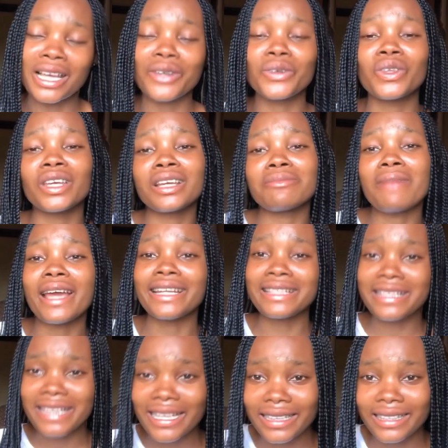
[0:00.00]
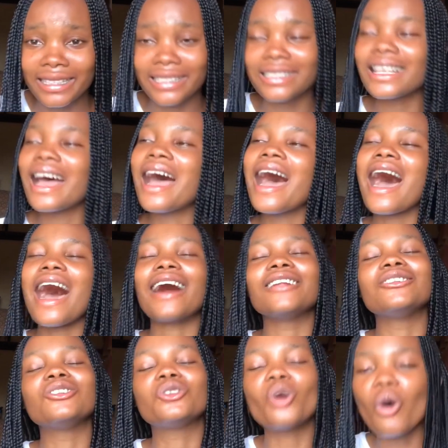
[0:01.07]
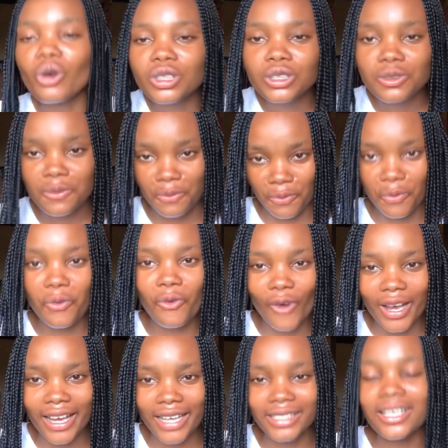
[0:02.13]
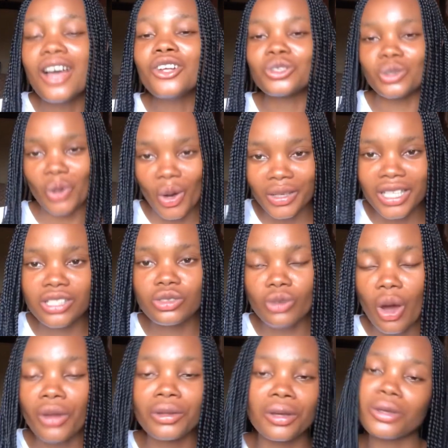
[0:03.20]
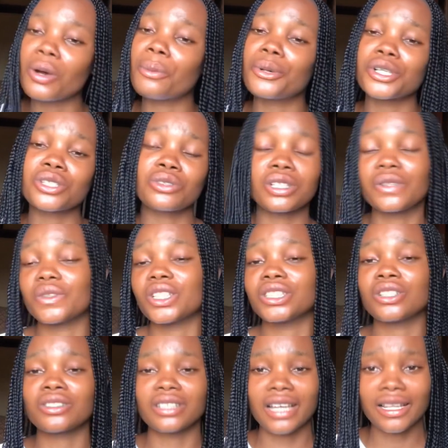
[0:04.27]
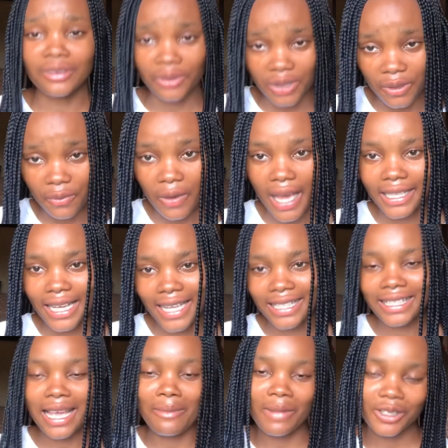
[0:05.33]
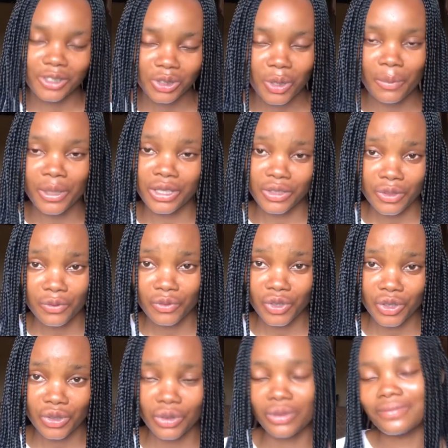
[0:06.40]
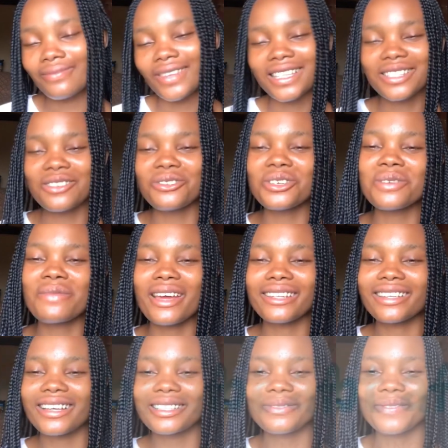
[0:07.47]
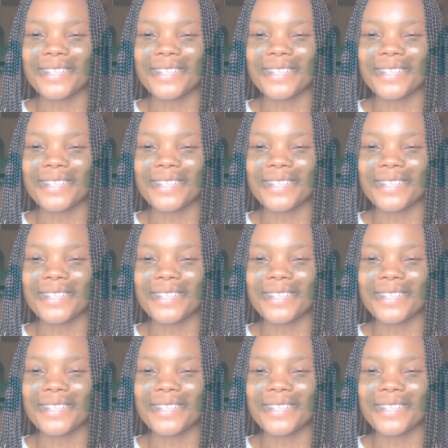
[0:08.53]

that you think might need this. And don't forget to always turn on your post notifications to get notified anytime I drop a new video. See you in my next